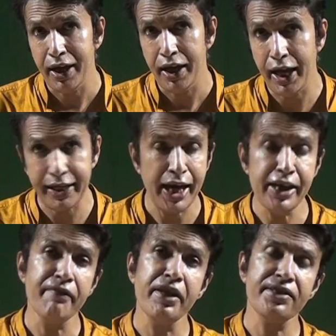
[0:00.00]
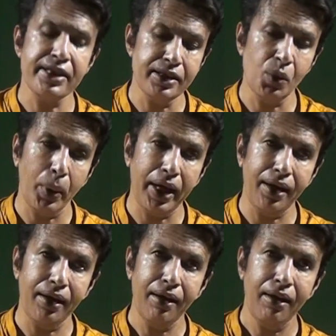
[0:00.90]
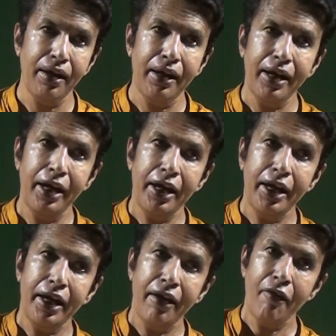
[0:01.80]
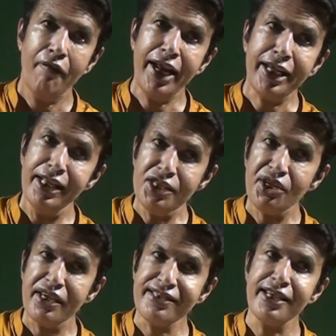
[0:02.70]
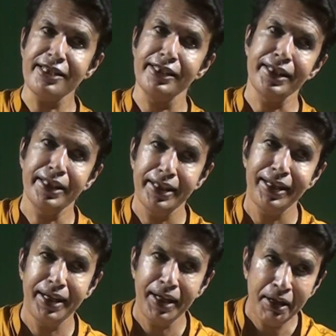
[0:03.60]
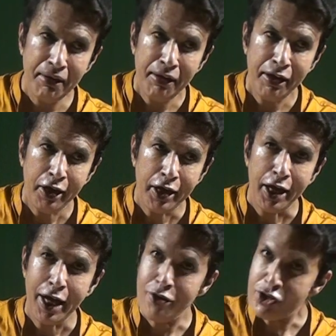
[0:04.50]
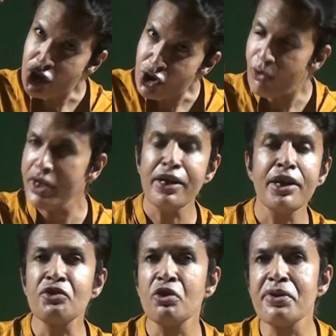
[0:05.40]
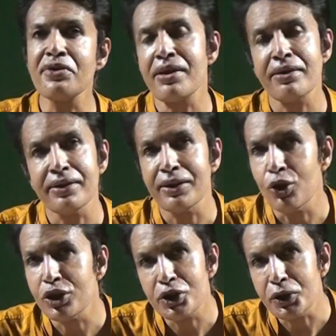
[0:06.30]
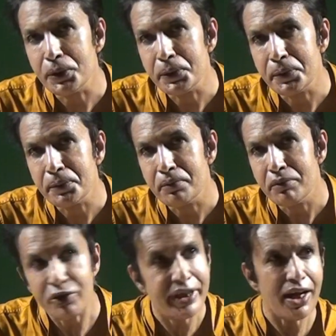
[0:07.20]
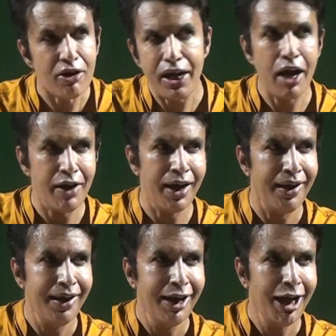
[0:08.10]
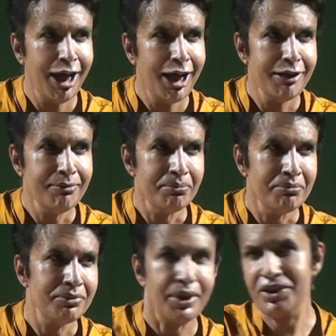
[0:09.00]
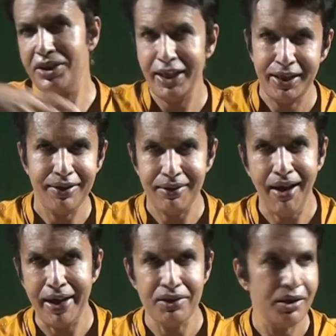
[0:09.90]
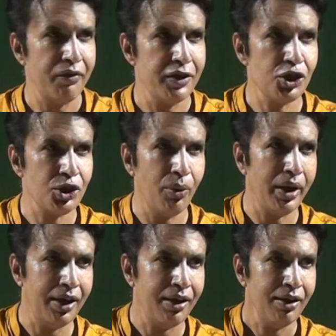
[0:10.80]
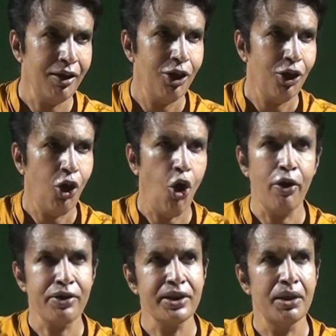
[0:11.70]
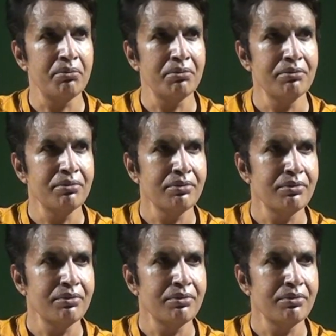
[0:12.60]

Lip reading: again in a very subtle way. When a culture is subtle, your story needs to be subtle also. You cannot have a trusty kind of a story or some